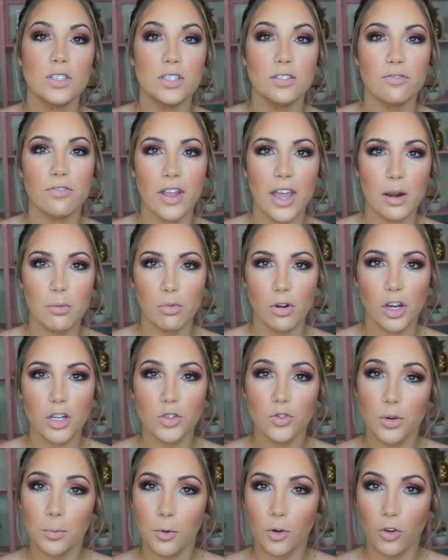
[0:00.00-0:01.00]
this fan
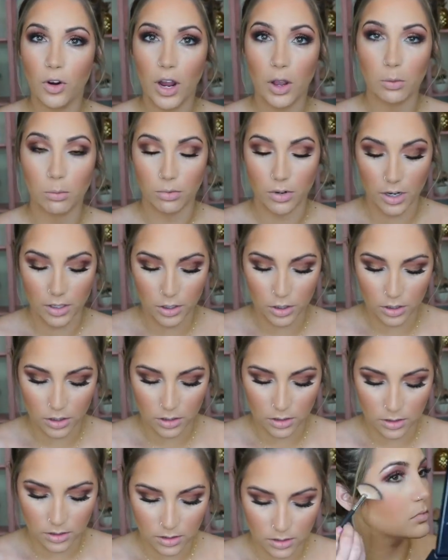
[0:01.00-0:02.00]
brush from Crown
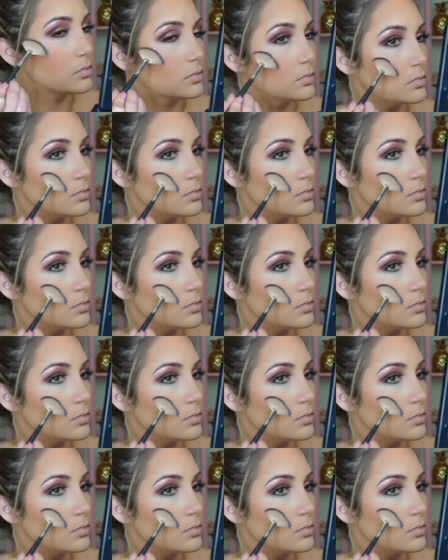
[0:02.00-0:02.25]
Brush.